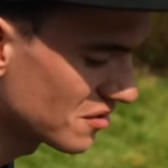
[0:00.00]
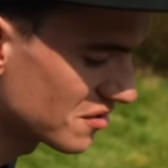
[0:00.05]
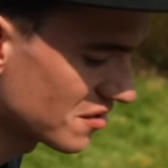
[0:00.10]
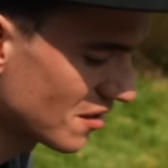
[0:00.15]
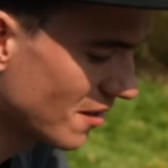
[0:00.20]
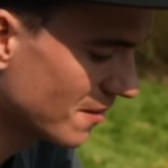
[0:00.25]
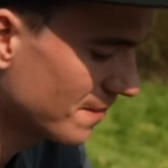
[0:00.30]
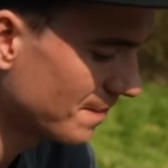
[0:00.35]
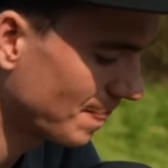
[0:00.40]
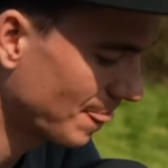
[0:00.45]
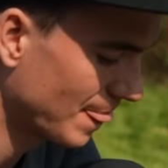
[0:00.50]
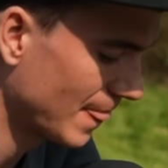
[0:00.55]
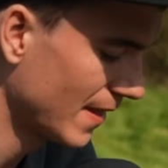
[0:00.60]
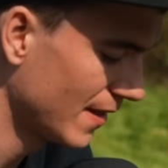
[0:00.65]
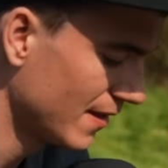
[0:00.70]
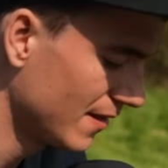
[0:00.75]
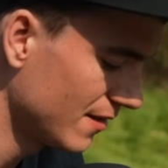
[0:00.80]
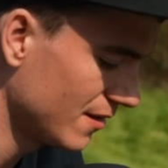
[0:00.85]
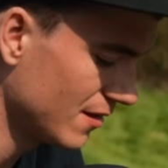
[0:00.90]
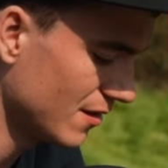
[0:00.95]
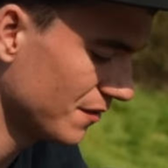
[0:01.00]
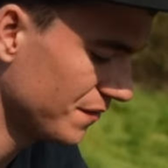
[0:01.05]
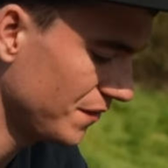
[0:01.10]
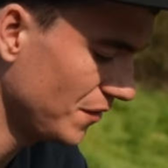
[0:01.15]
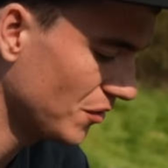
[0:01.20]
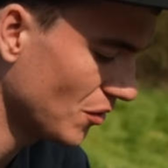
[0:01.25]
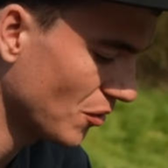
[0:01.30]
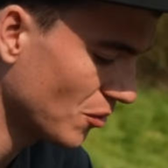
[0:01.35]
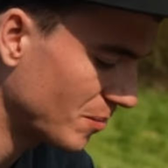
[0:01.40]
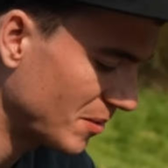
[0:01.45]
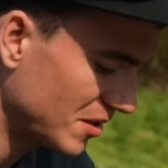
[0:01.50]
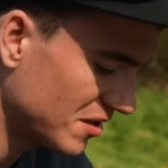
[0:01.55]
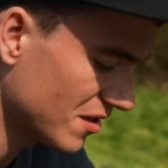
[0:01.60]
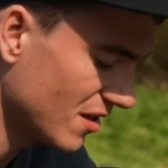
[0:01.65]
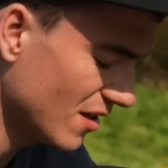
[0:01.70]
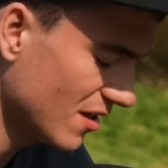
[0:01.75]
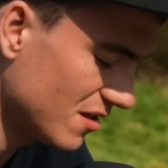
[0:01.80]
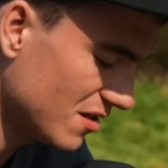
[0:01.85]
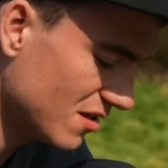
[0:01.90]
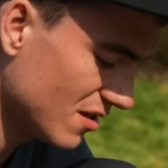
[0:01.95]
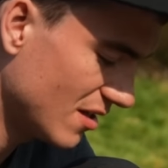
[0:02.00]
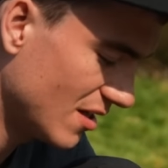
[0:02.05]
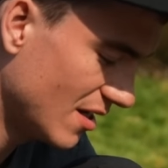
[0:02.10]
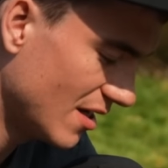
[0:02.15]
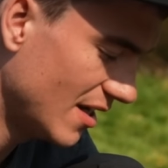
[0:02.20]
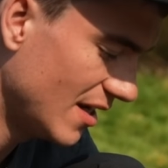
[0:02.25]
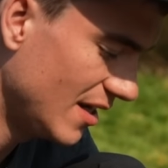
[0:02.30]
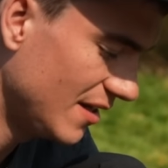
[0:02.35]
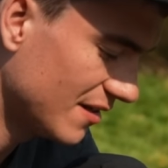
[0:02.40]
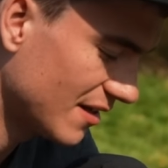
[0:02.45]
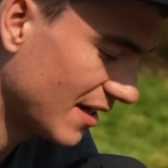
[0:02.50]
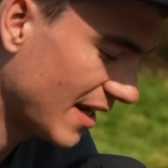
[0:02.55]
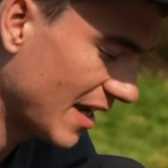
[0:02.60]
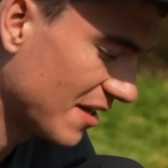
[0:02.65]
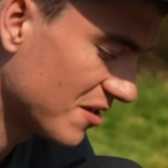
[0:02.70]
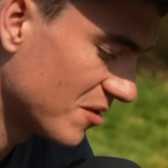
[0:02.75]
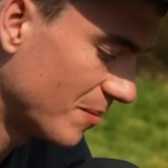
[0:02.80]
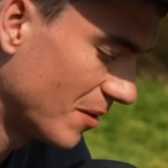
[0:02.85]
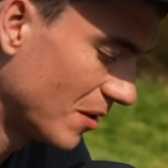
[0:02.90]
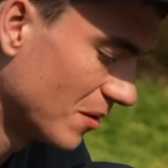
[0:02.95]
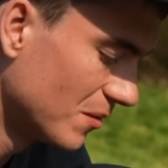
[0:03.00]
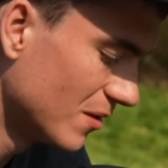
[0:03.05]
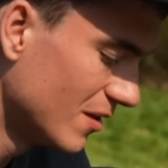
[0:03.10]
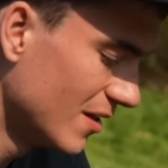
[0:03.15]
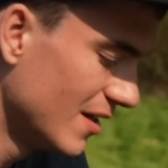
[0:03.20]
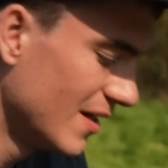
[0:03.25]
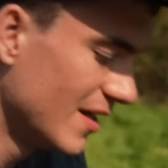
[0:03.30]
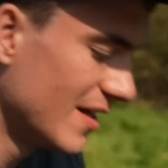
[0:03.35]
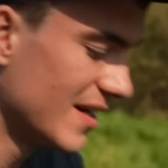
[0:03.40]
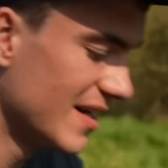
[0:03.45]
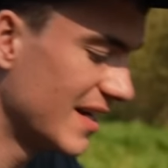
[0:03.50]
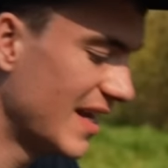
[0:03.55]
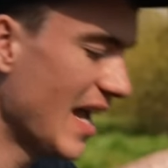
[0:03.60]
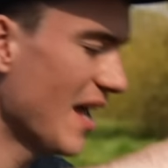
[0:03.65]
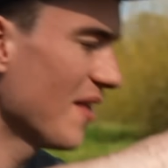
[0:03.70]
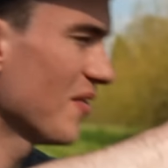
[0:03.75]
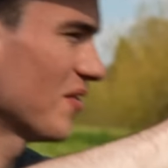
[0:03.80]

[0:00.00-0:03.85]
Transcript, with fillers: So a few dog biscuits in the catapult, get